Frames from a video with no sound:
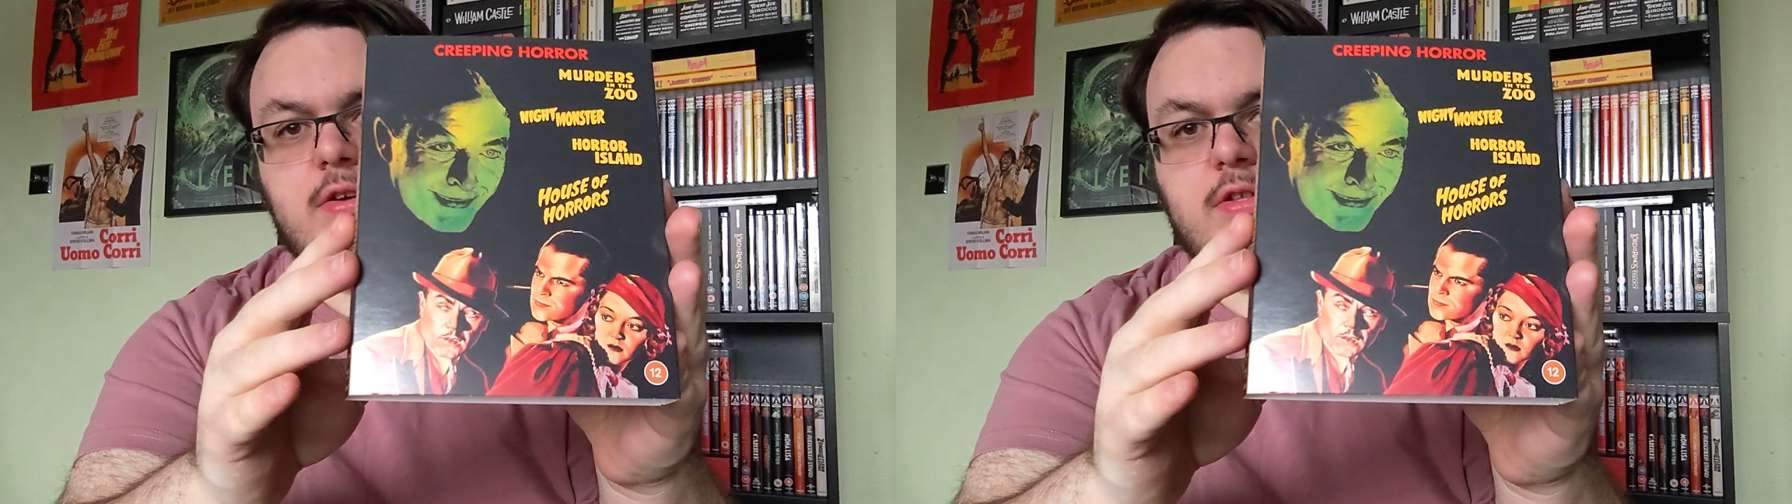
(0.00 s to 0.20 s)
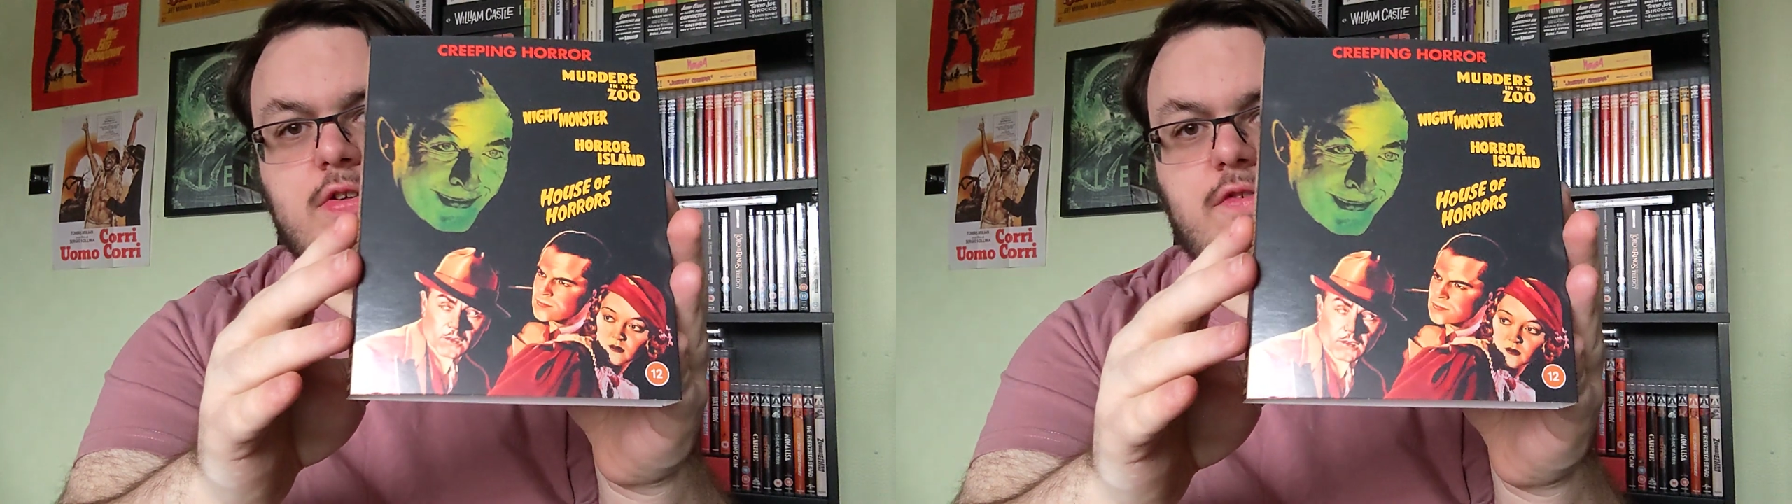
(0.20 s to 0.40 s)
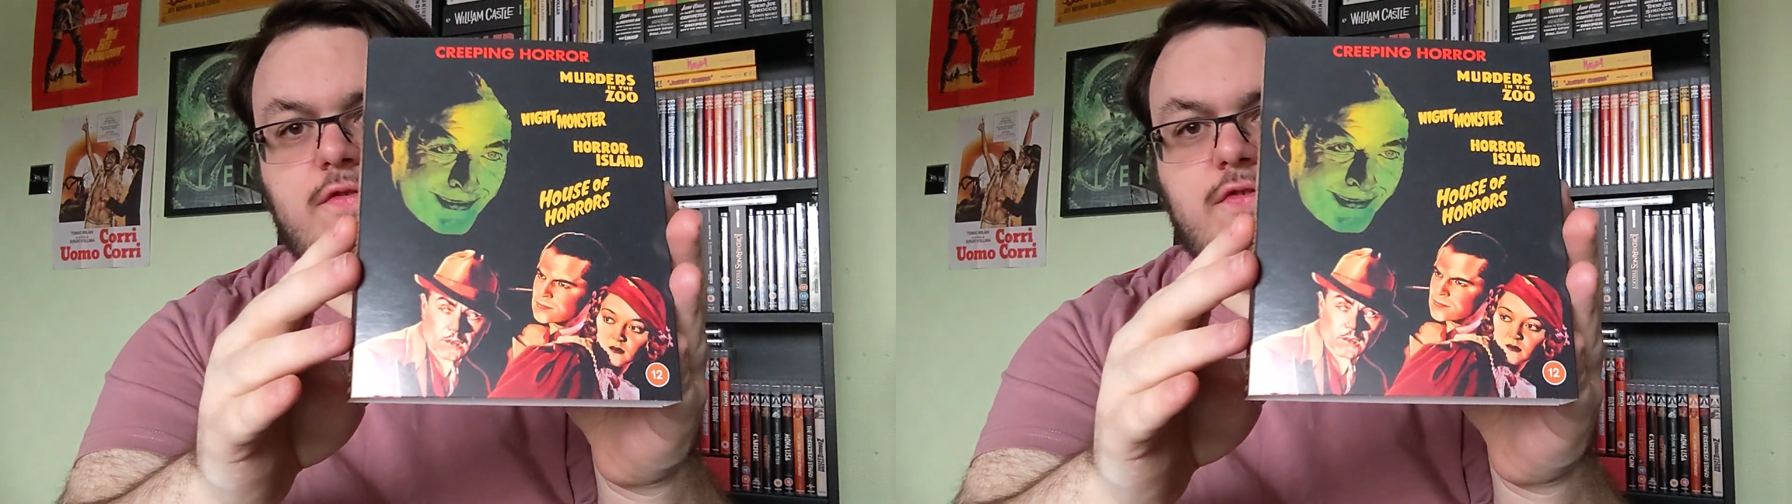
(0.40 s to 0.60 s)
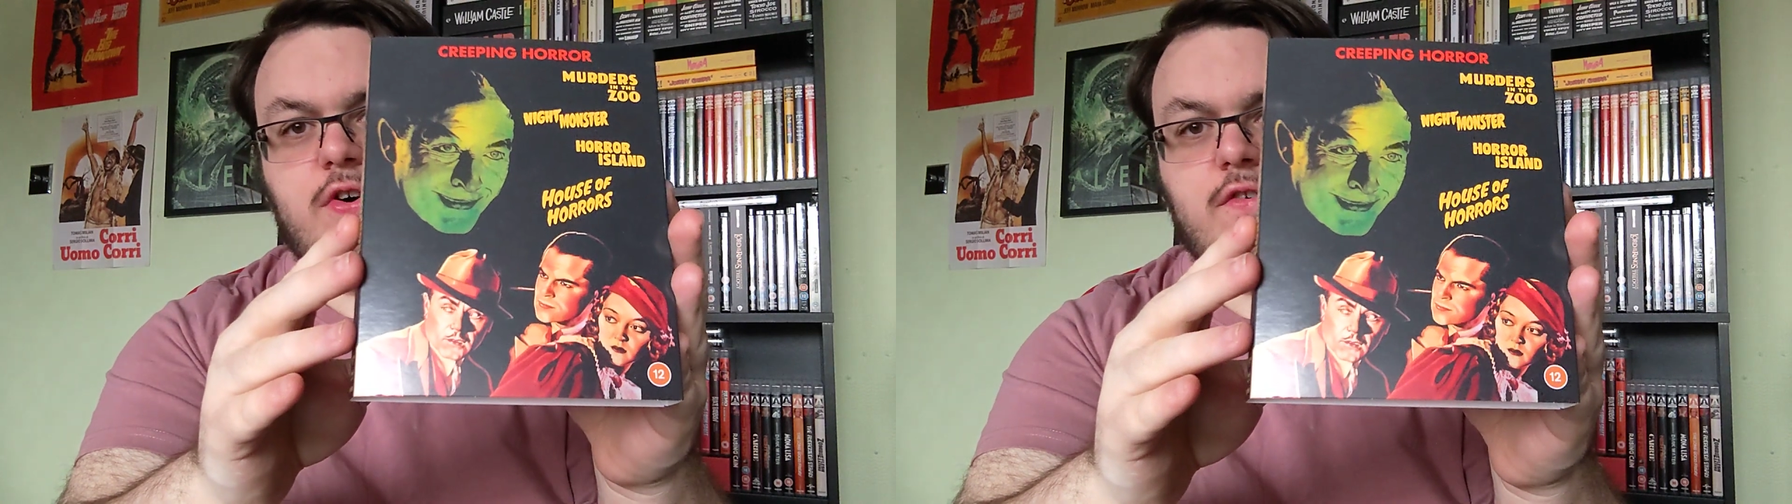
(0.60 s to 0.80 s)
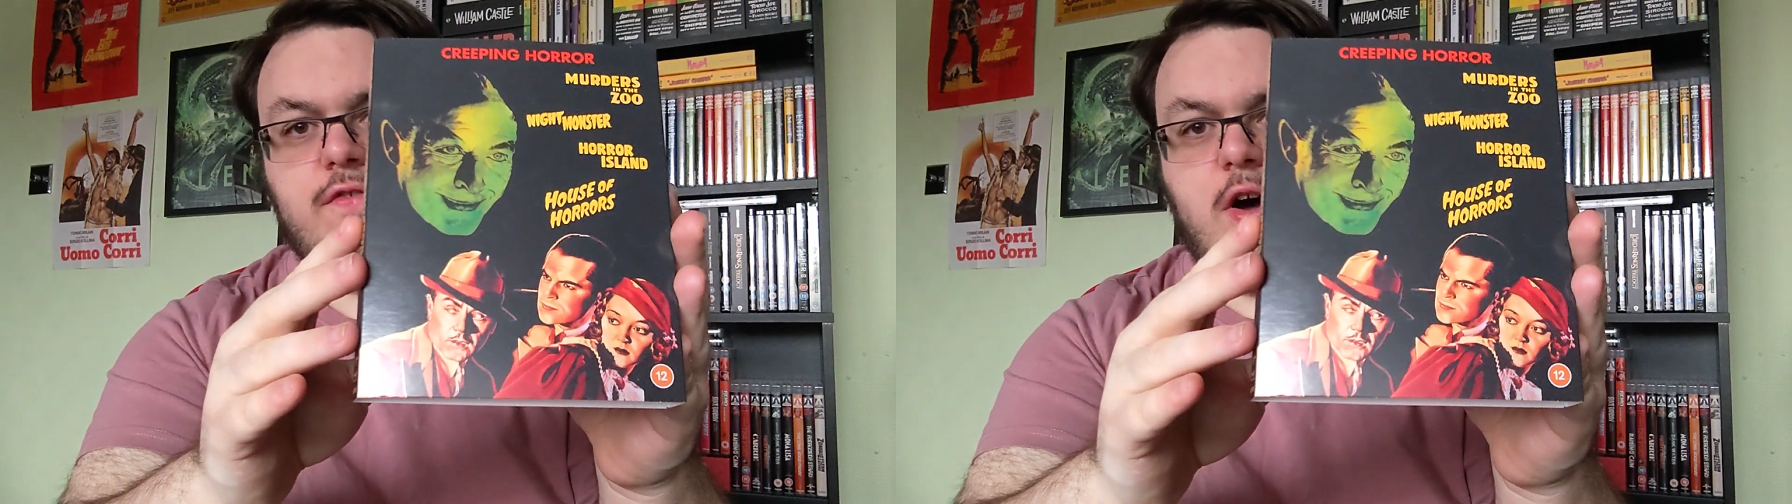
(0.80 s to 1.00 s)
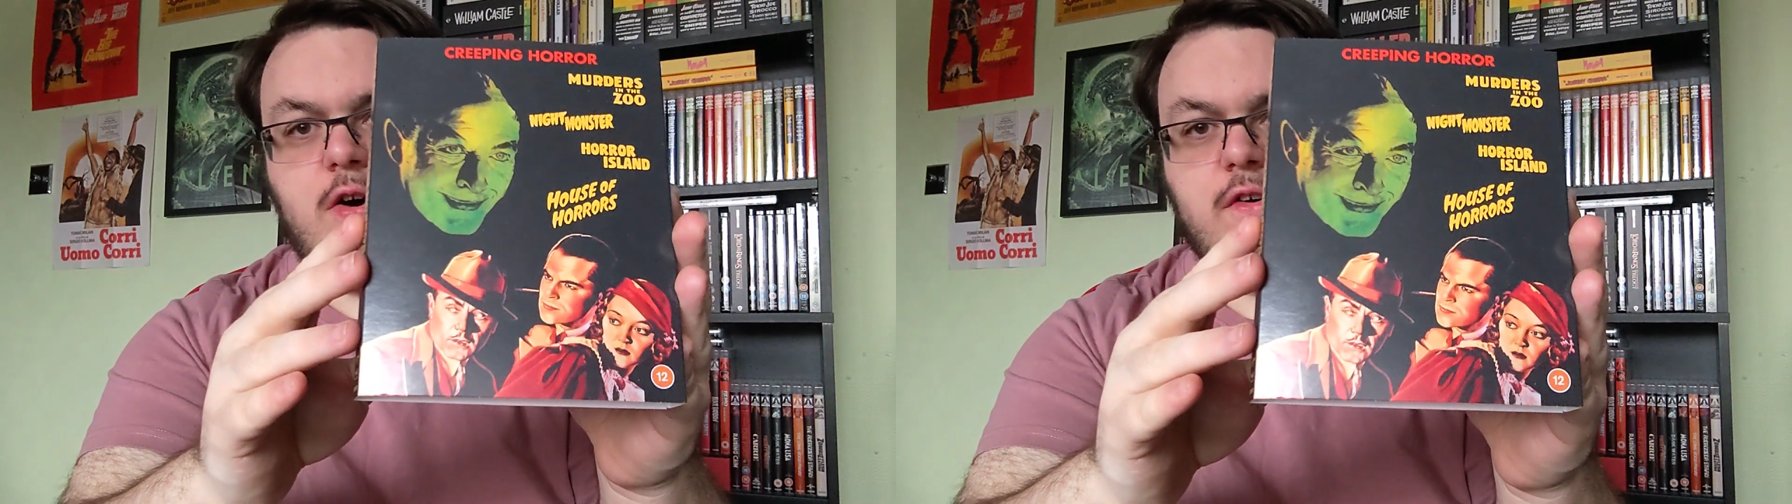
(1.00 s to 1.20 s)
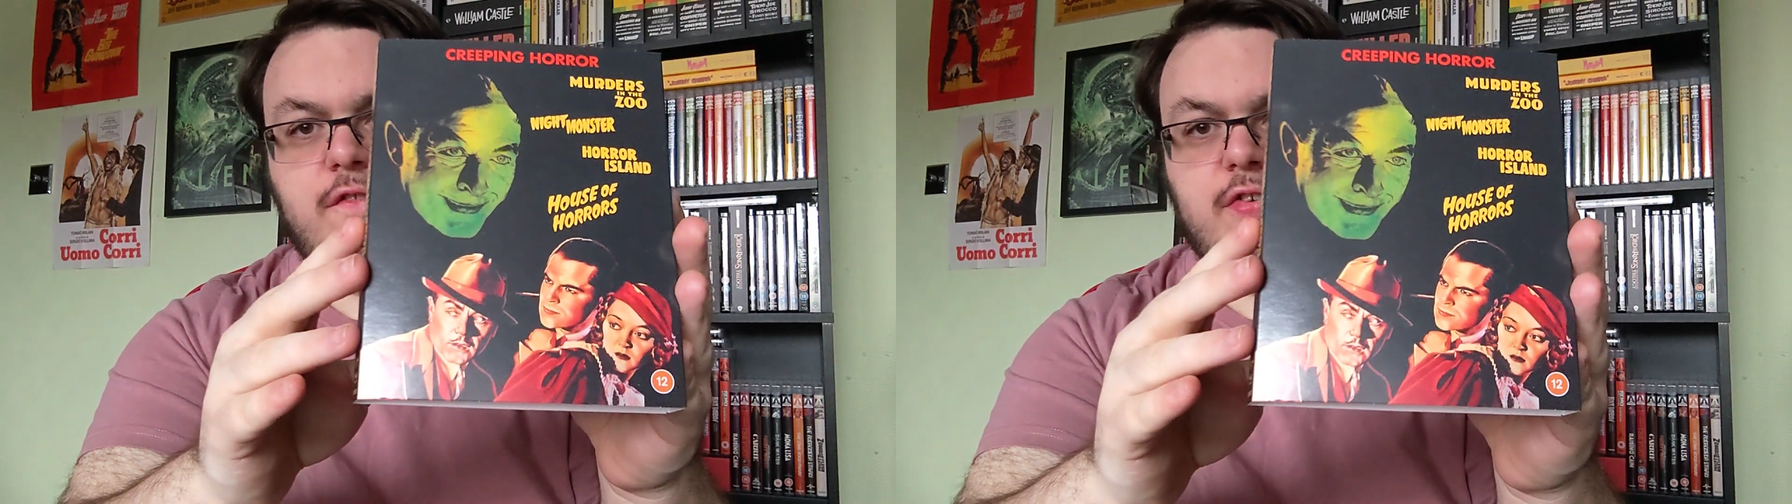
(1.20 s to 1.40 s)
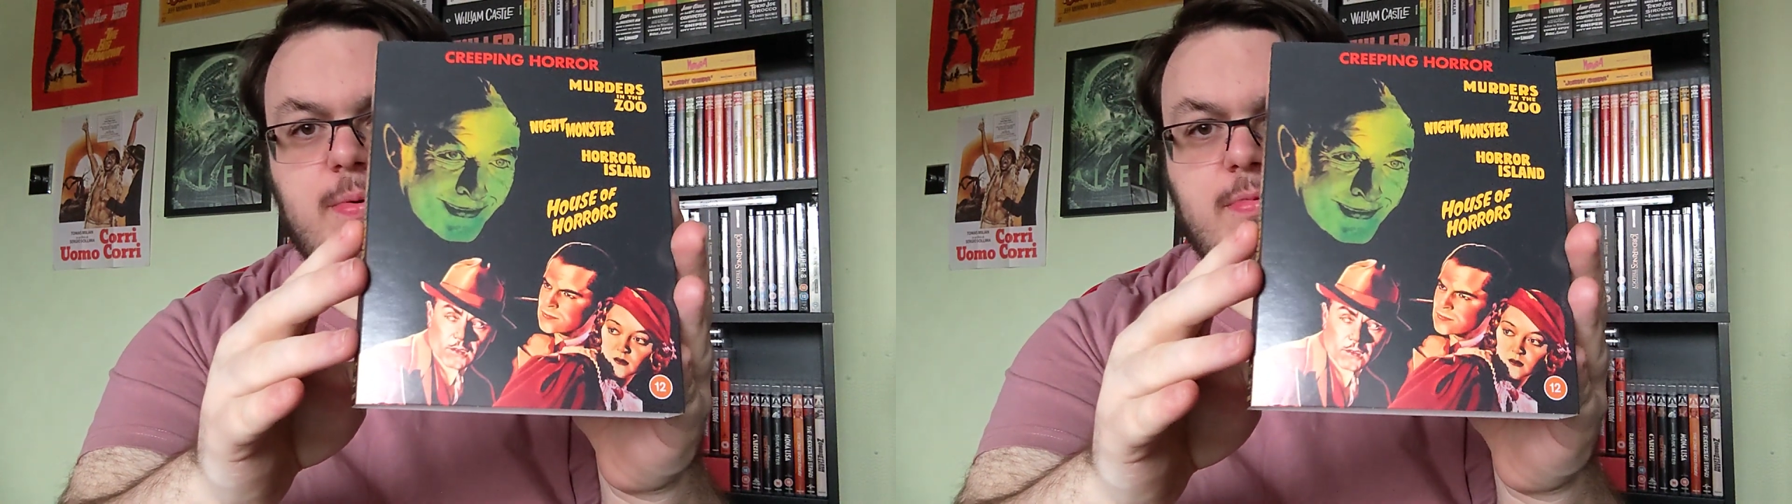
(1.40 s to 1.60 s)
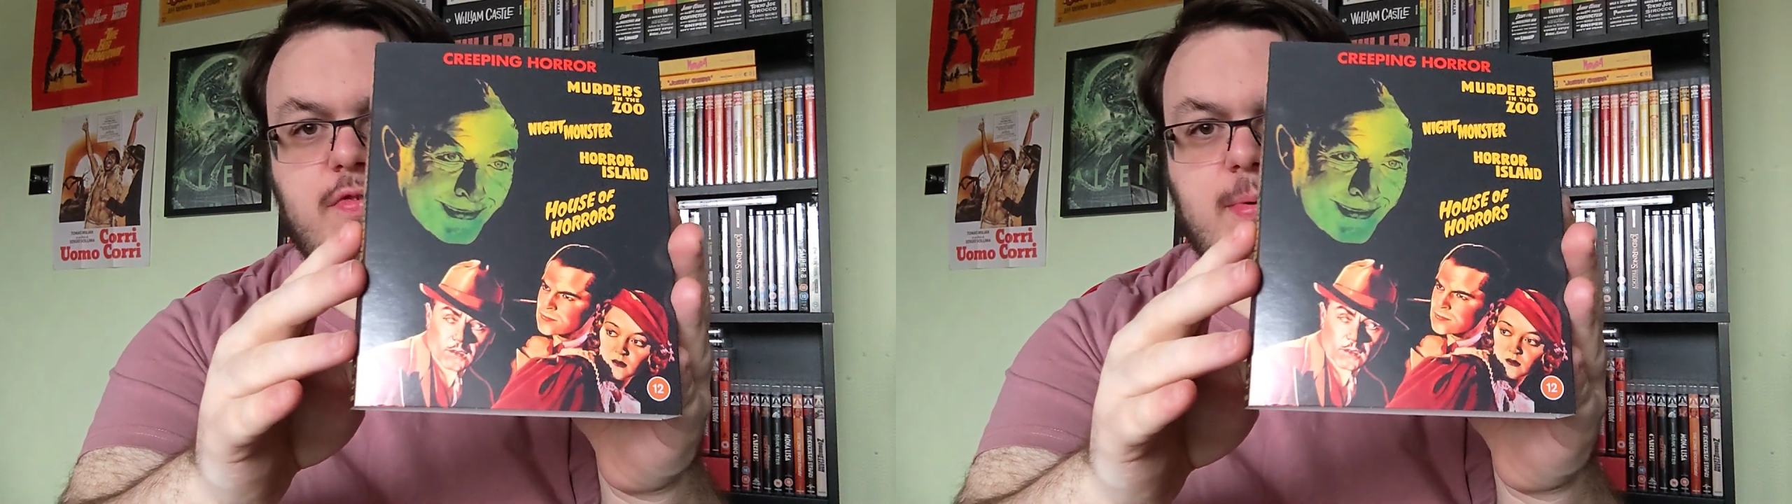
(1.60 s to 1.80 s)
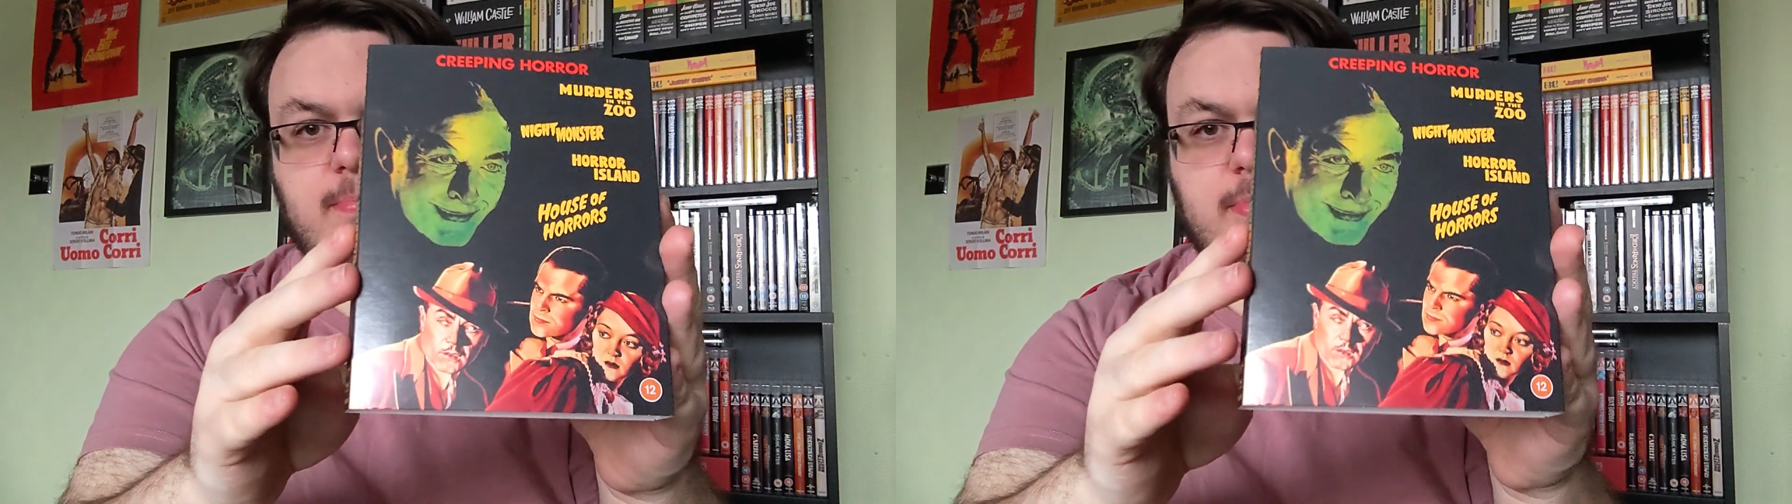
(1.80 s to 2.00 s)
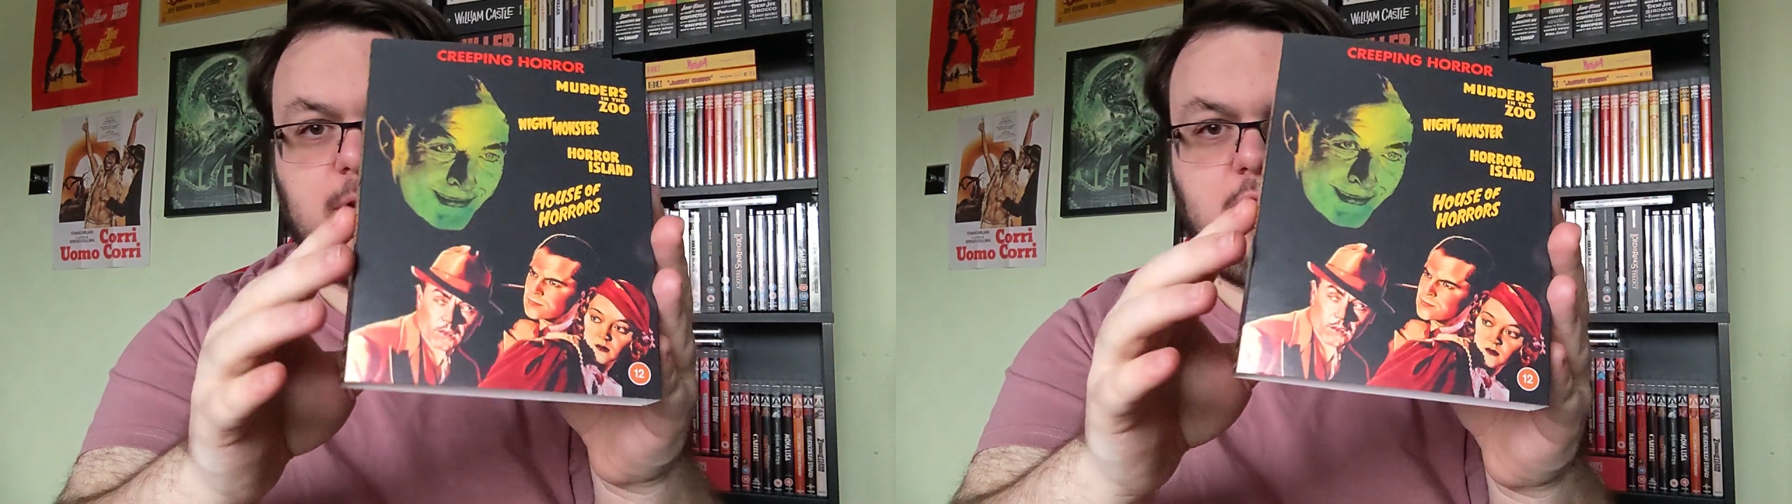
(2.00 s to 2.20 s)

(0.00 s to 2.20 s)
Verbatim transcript: So, four horror films from